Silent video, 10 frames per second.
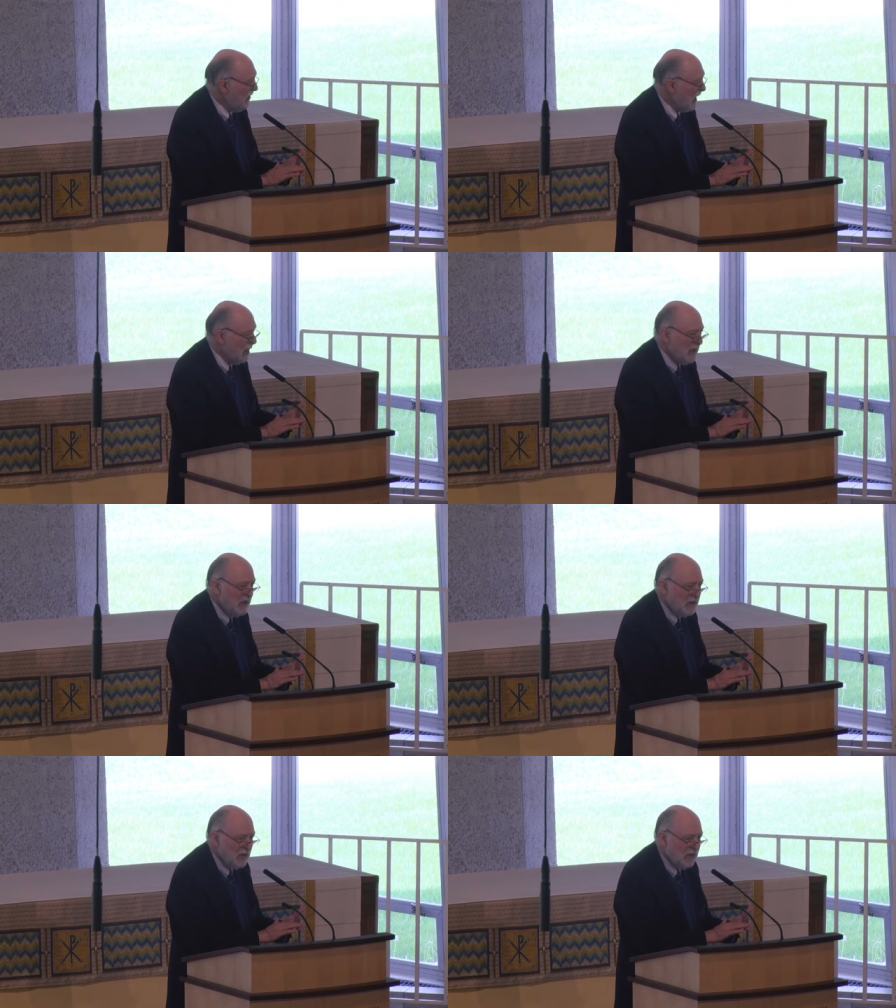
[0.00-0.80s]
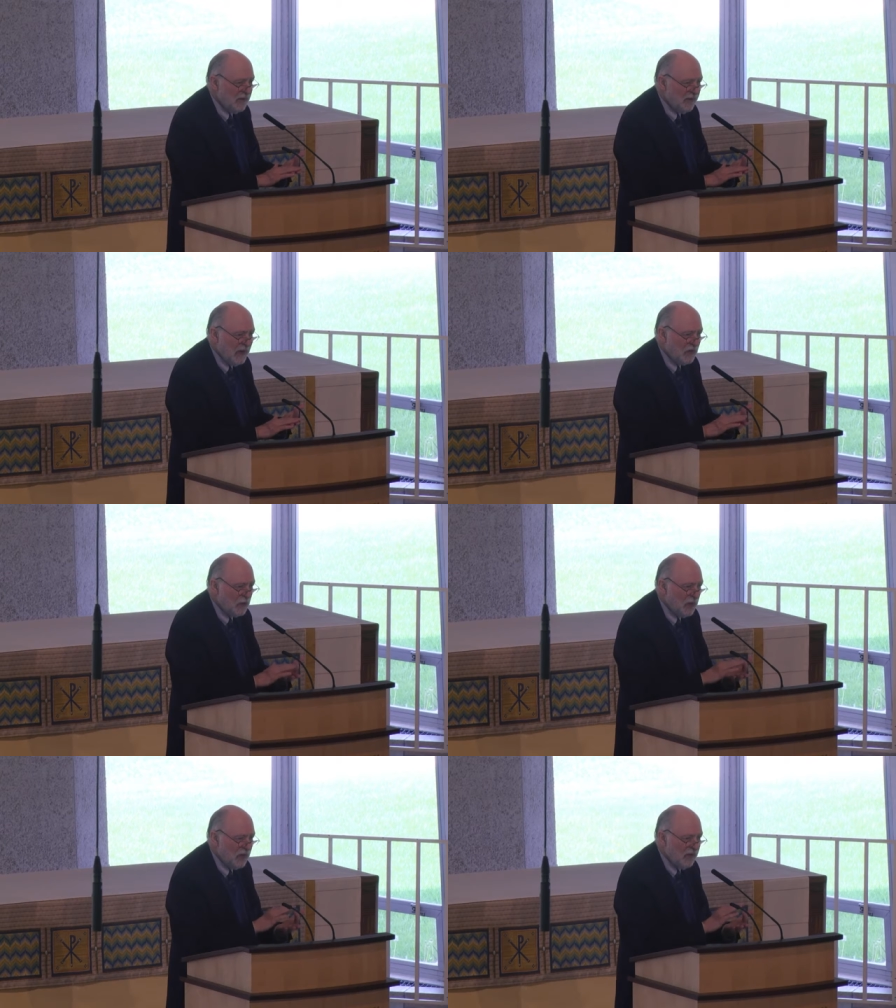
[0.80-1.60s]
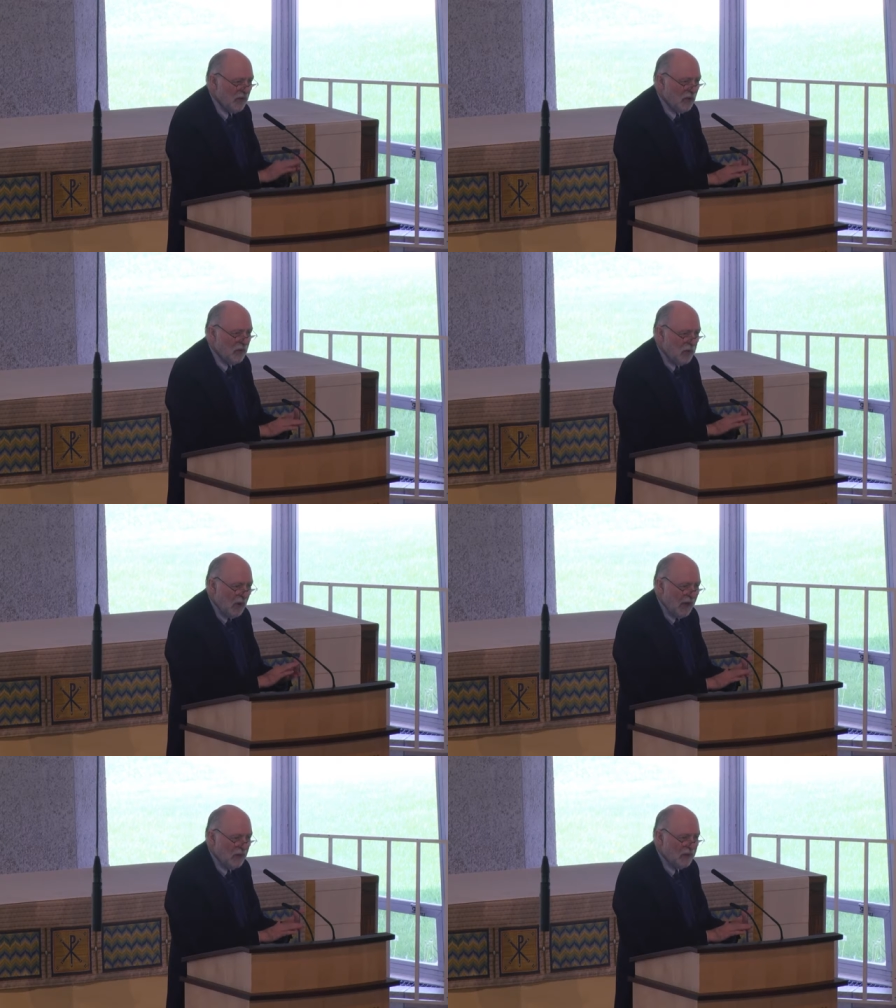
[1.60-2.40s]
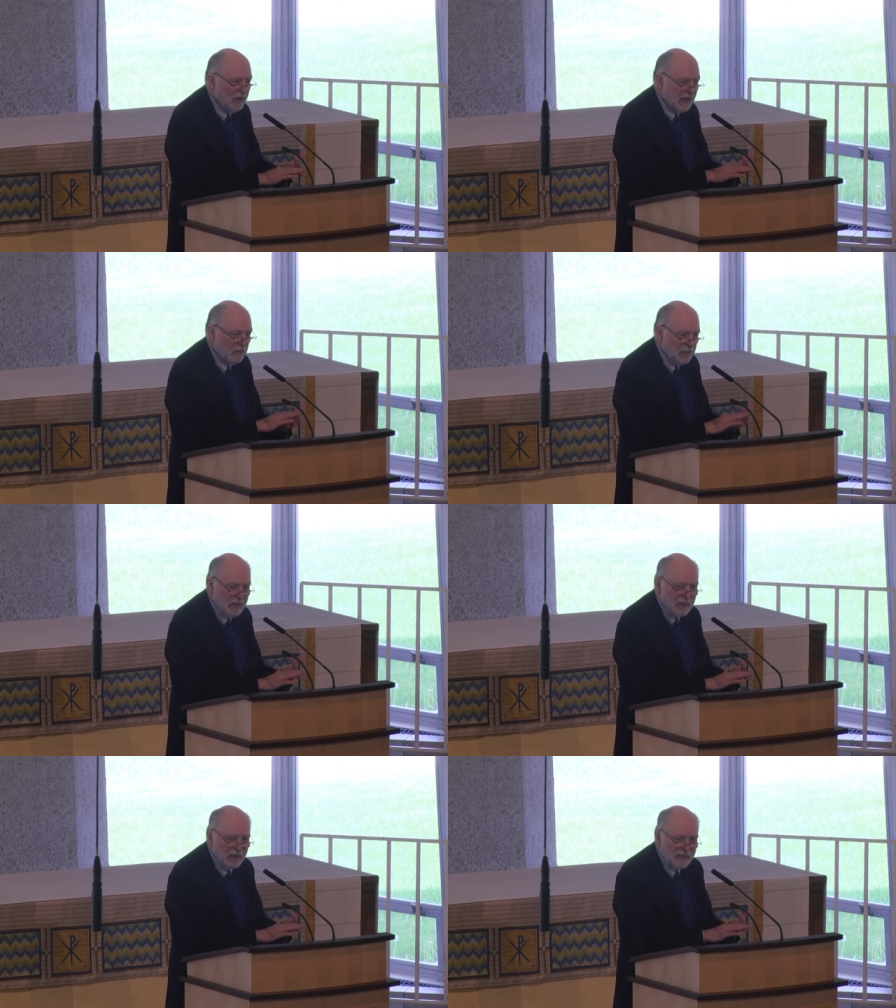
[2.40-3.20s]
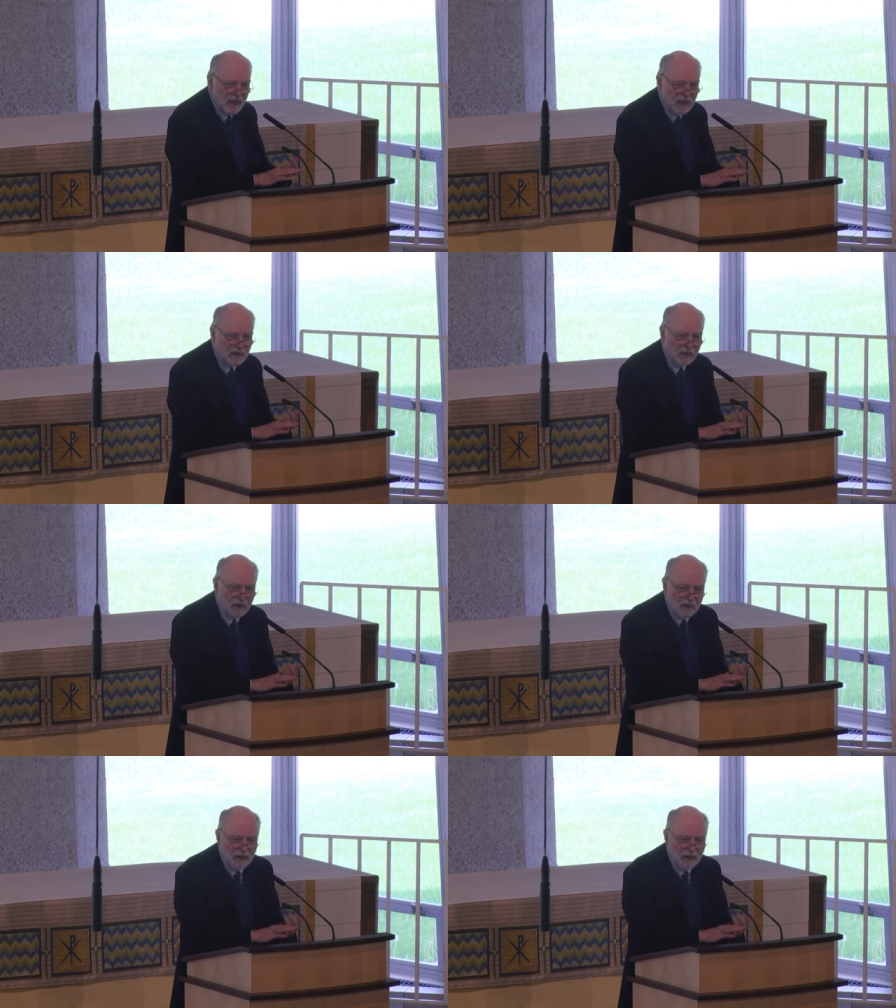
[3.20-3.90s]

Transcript: environment has interfaced with the vulnerable elderly and people of color.